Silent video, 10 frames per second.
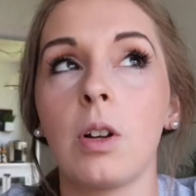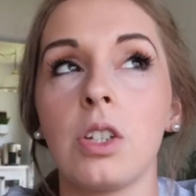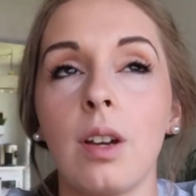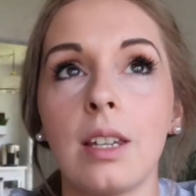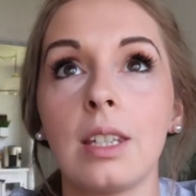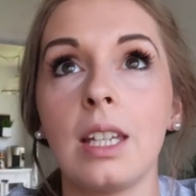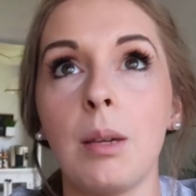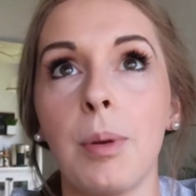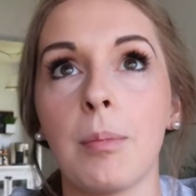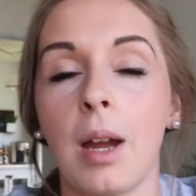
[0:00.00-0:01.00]
I want you guys to
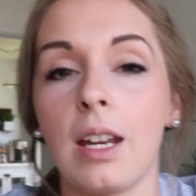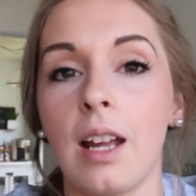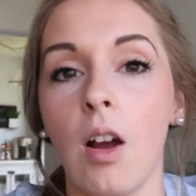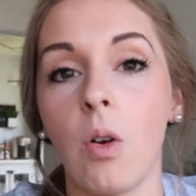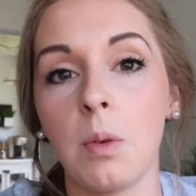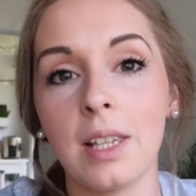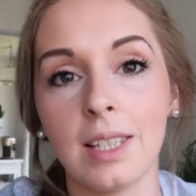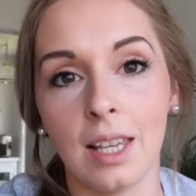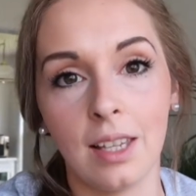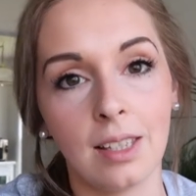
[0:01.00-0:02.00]
keep in mind, I always
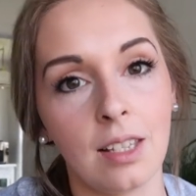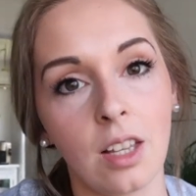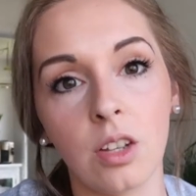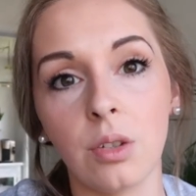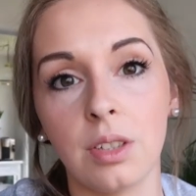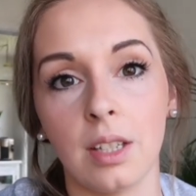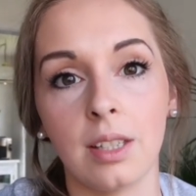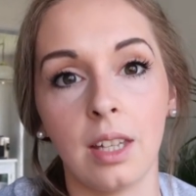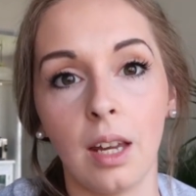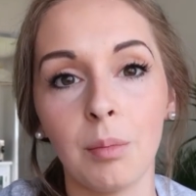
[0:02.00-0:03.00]
say this as a little
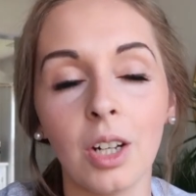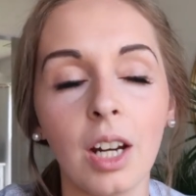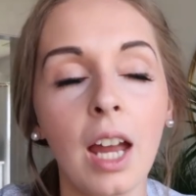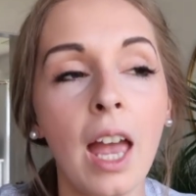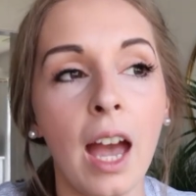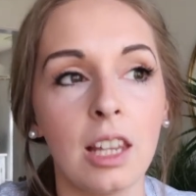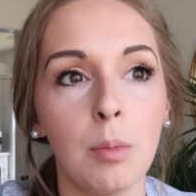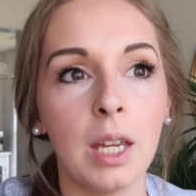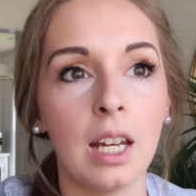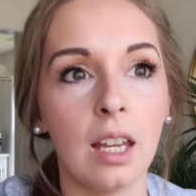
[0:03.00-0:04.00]
disclaimer at the
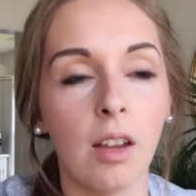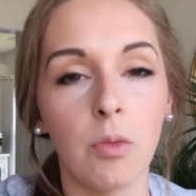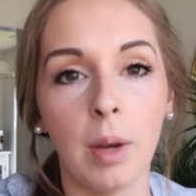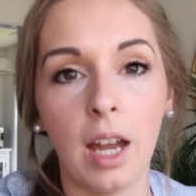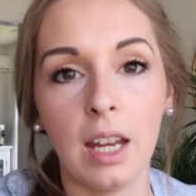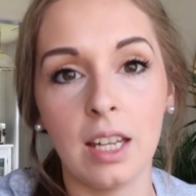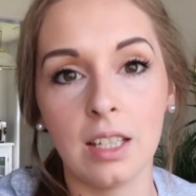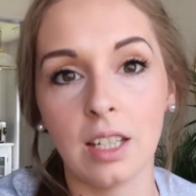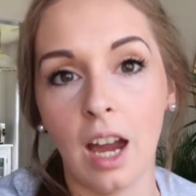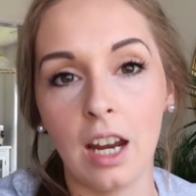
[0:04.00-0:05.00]
beginning of my
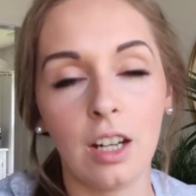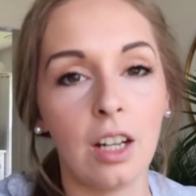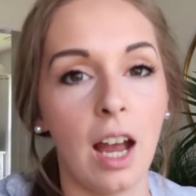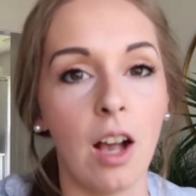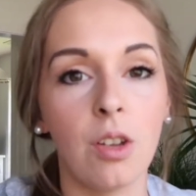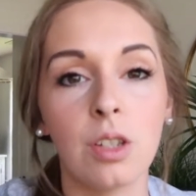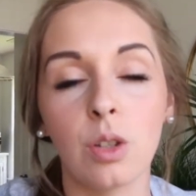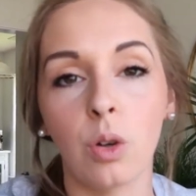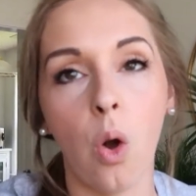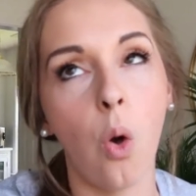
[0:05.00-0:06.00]
entire house
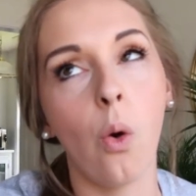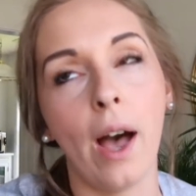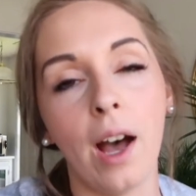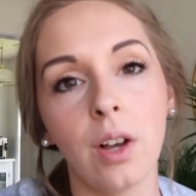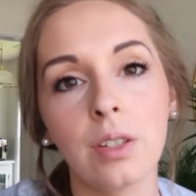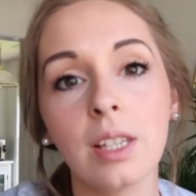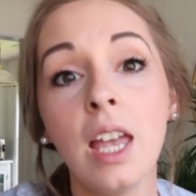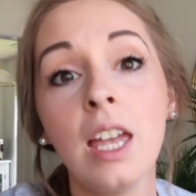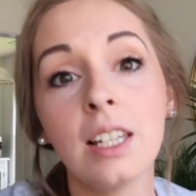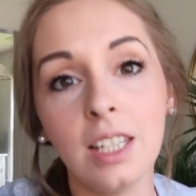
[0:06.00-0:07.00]
or whole house
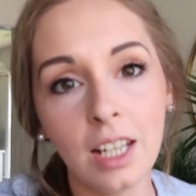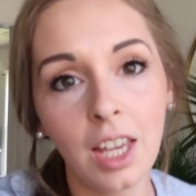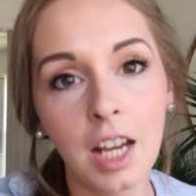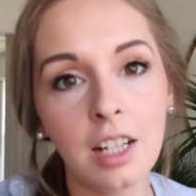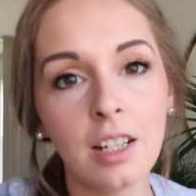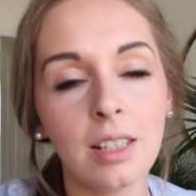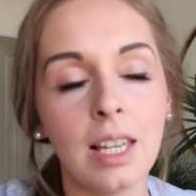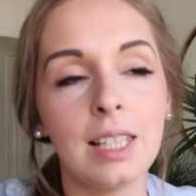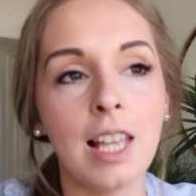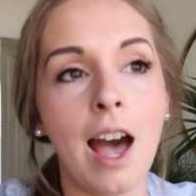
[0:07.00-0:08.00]
declutters
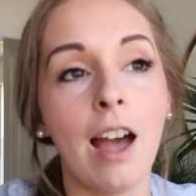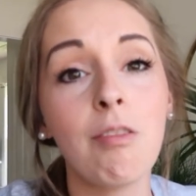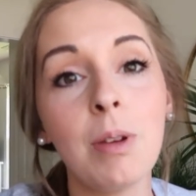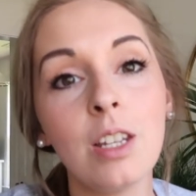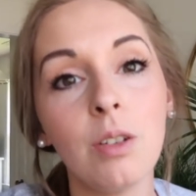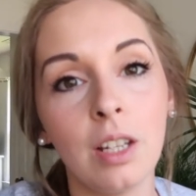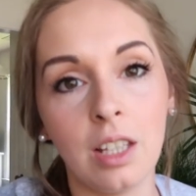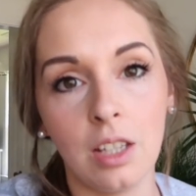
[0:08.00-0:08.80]
is that I've been doing